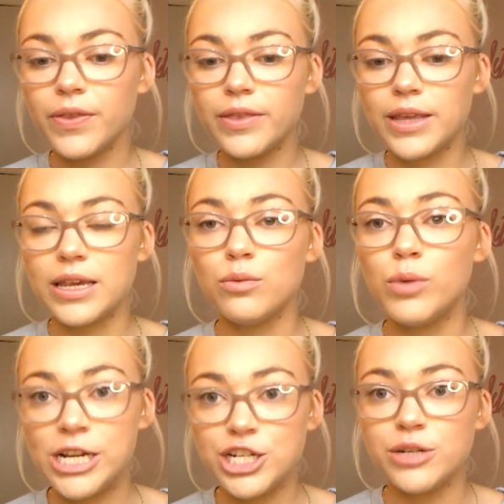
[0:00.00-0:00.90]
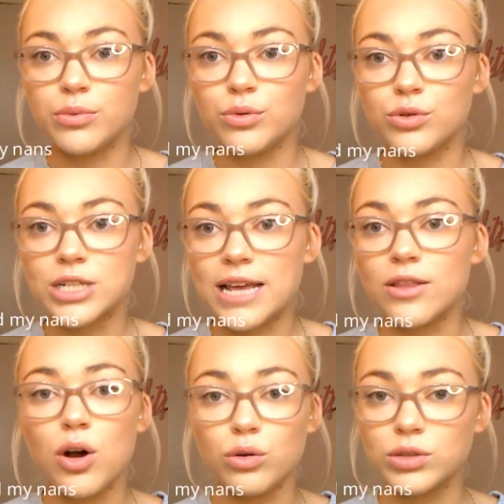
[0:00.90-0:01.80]
the Ouija board and
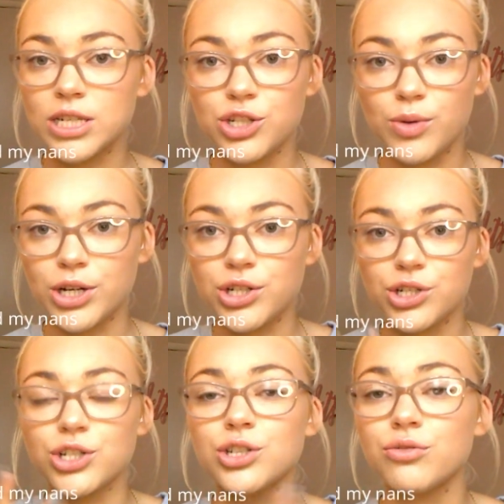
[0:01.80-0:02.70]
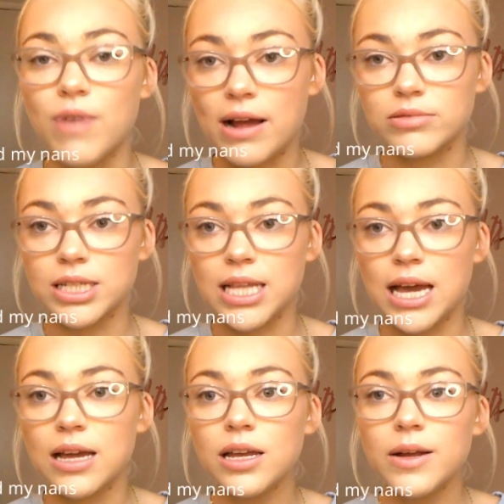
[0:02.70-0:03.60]
the whole situation surrounding
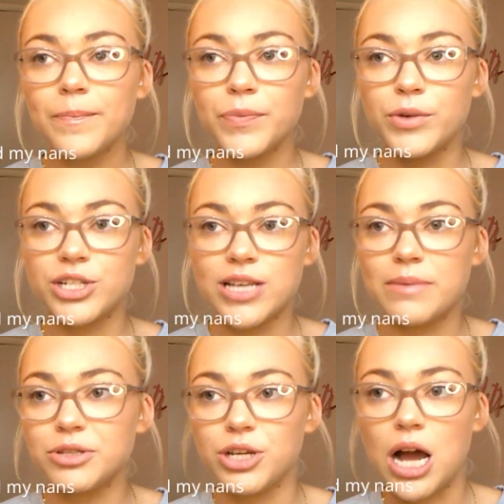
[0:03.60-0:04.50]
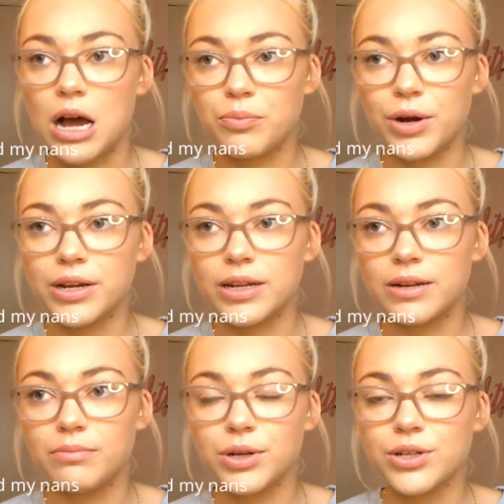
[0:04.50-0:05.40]
that, which is absolutely
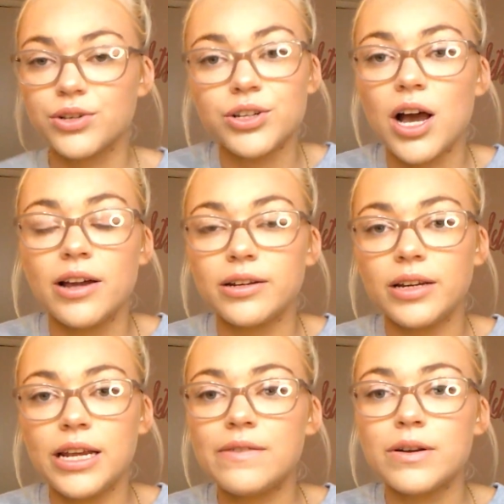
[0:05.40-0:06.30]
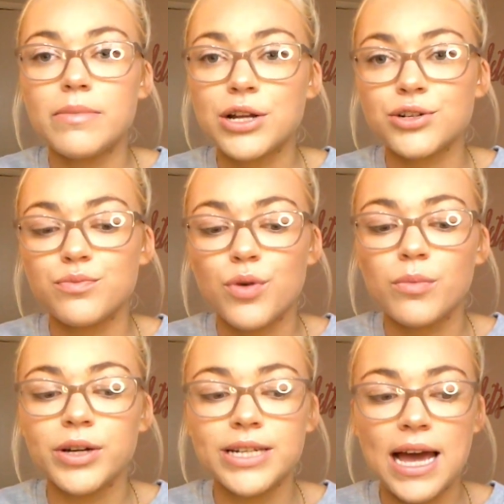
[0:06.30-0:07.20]
heartbreaking because I can't even imagine what
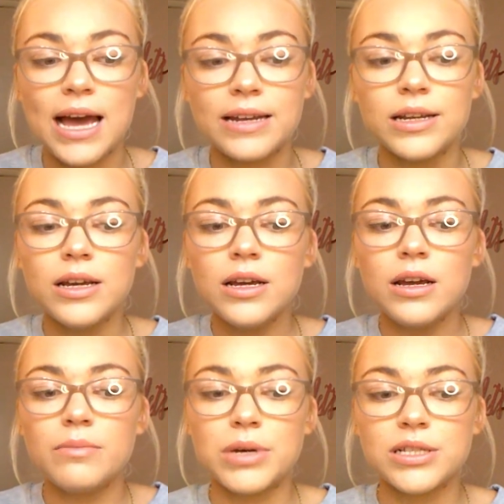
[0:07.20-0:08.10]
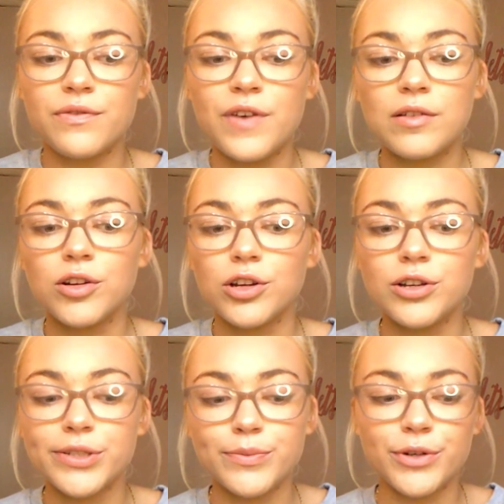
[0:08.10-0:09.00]
my nan must have felt like
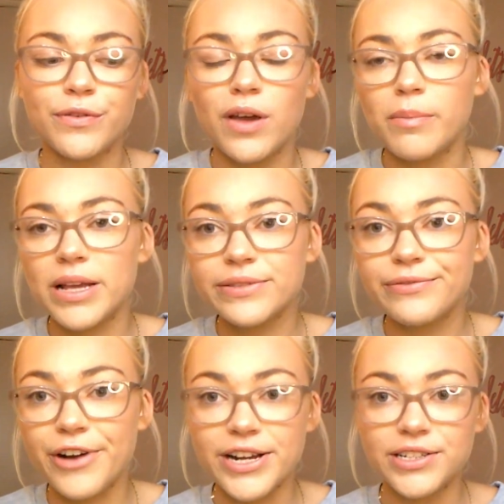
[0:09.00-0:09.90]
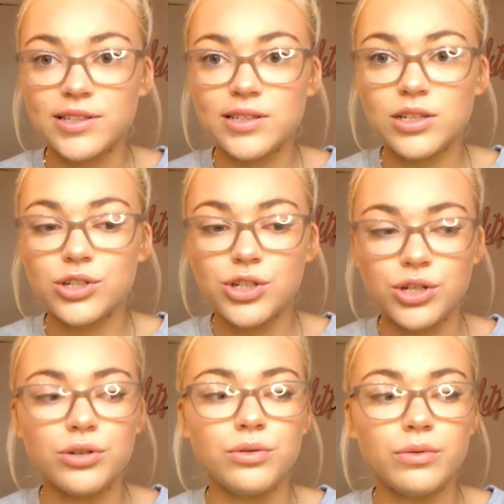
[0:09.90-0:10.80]
losing one of her best friends
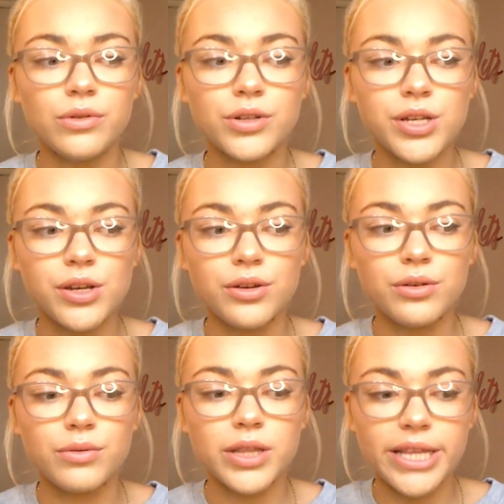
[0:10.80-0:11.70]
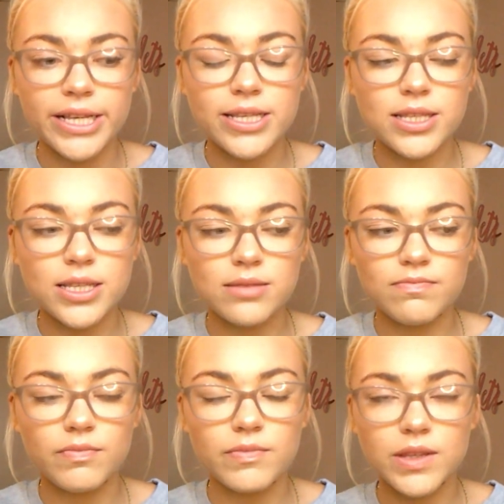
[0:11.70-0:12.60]
due to this
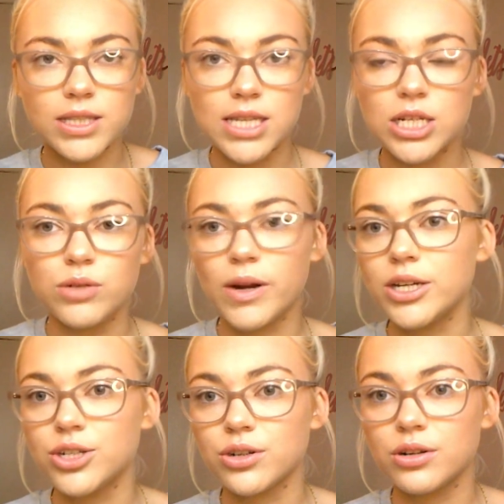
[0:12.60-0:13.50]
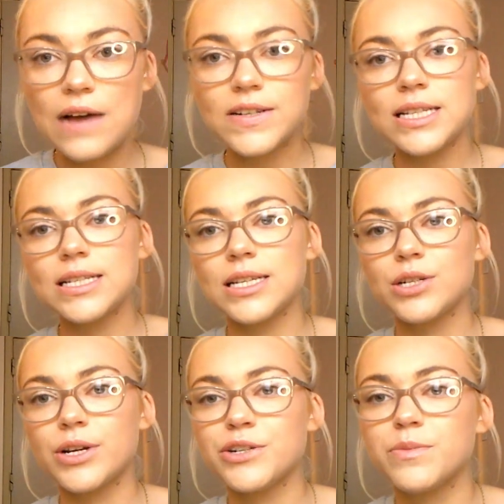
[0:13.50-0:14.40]
situation. After this
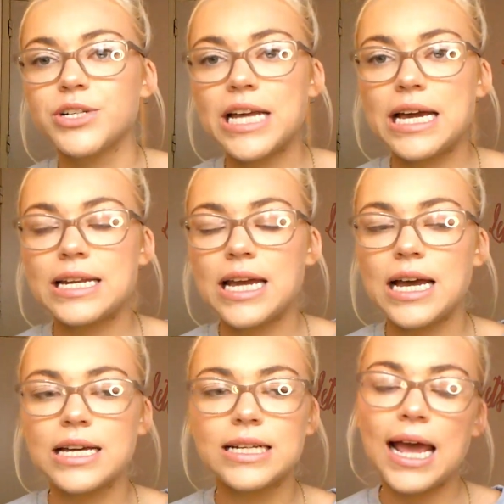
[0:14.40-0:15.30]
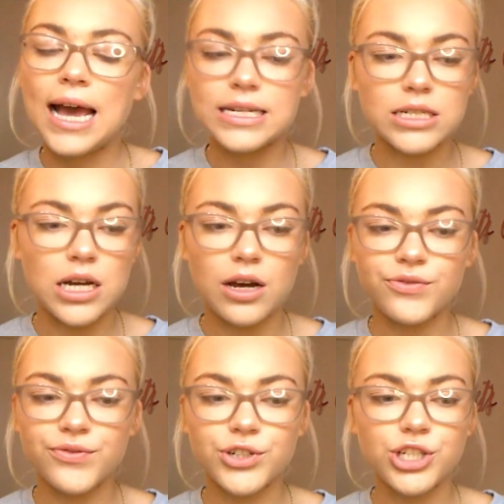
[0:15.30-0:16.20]
situation, my nan had had enough.
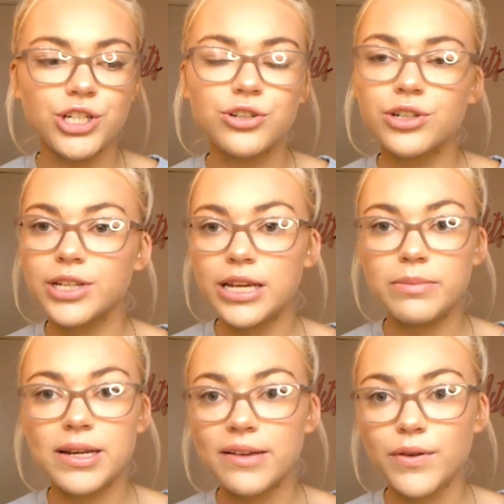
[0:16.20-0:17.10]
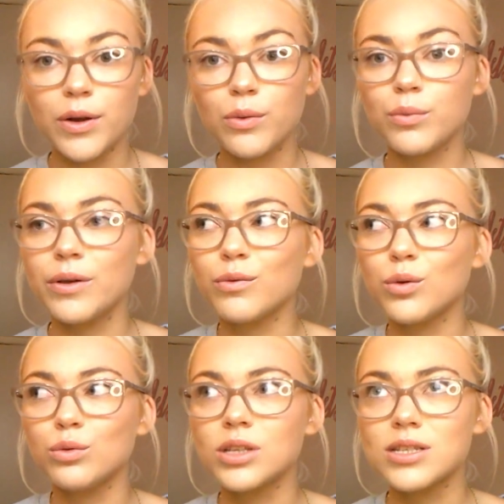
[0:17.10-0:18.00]
She couldn't keep living with
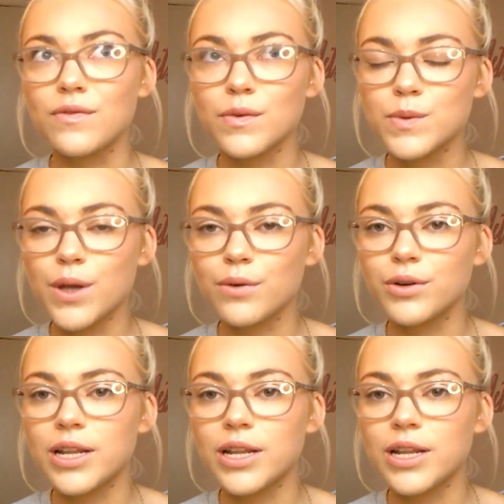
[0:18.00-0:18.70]
all the stuff that was going on